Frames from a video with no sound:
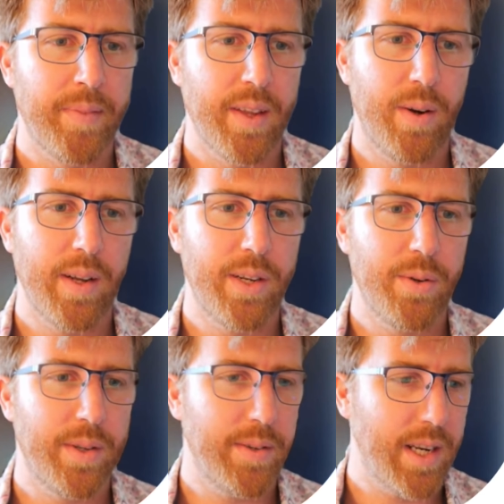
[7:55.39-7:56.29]
What I'm going to do
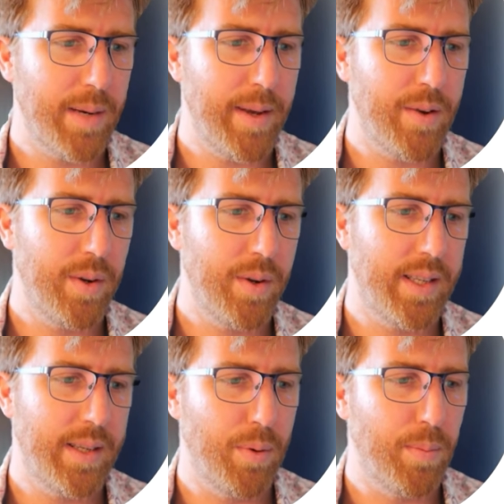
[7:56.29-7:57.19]
is I'm just going to make a really
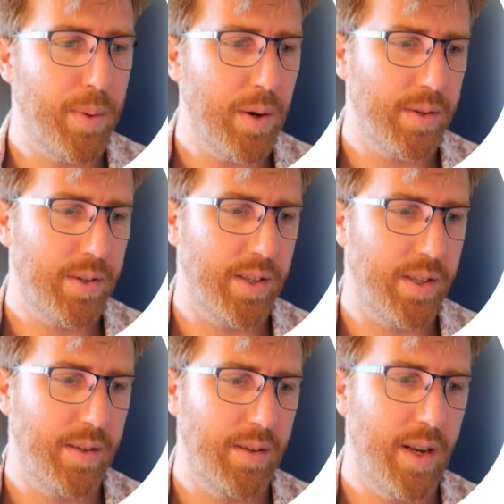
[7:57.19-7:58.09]
simple box,
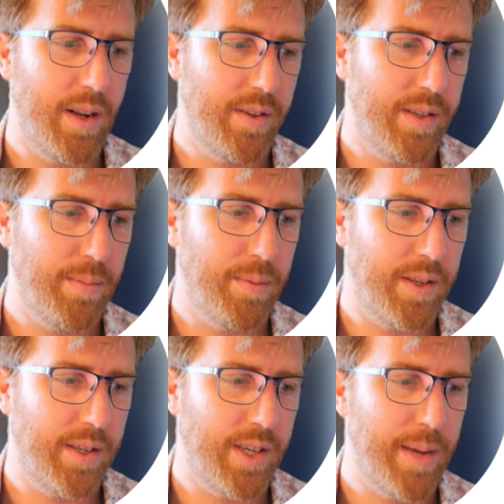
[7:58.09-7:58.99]
just,
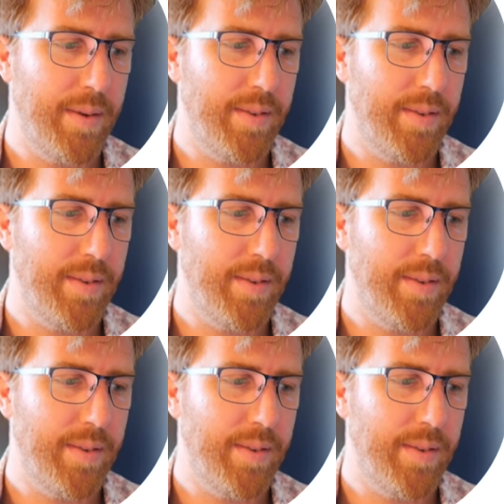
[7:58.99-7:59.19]
simplest shape ever.